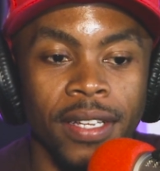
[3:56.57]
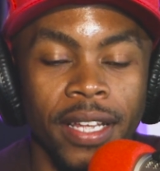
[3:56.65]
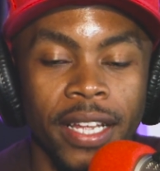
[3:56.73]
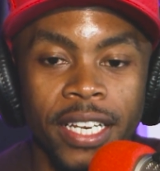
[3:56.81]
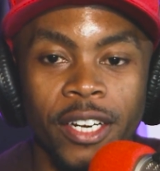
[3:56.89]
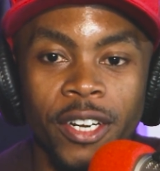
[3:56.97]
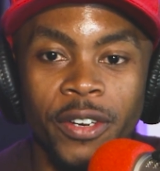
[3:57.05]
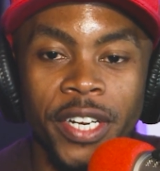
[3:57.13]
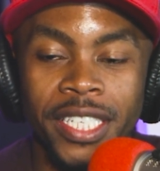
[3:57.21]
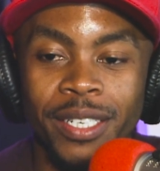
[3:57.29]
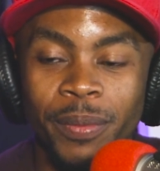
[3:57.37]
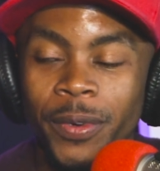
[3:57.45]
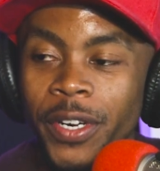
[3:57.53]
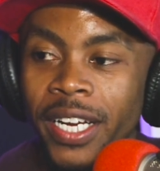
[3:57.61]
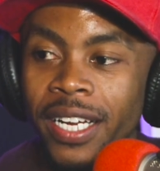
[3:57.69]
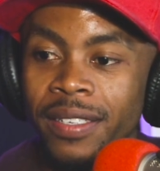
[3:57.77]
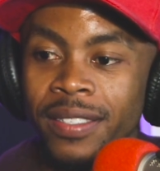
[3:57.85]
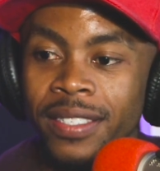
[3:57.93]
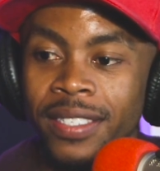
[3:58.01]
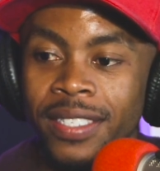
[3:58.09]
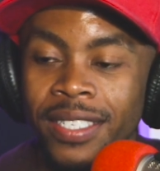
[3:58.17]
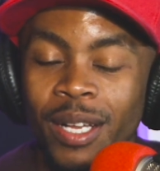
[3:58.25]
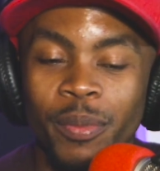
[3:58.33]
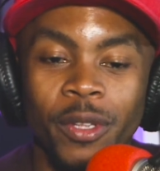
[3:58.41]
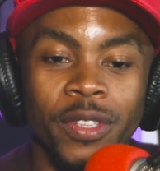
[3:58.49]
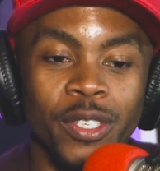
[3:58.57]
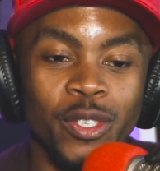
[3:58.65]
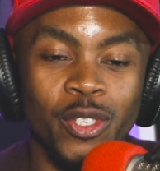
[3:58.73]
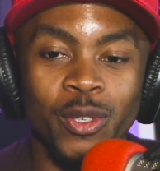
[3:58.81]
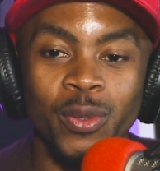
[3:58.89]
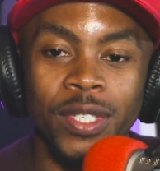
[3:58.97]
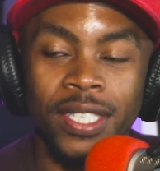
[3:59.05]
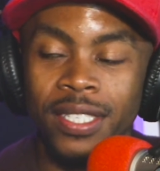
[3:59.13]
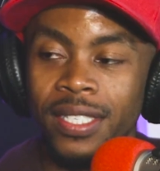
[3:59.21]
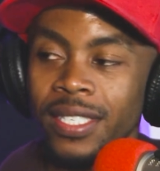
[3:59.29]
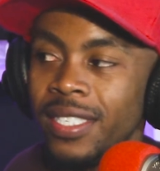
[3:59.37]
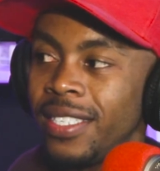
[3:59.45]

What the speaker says: A declaration prayer about this new season.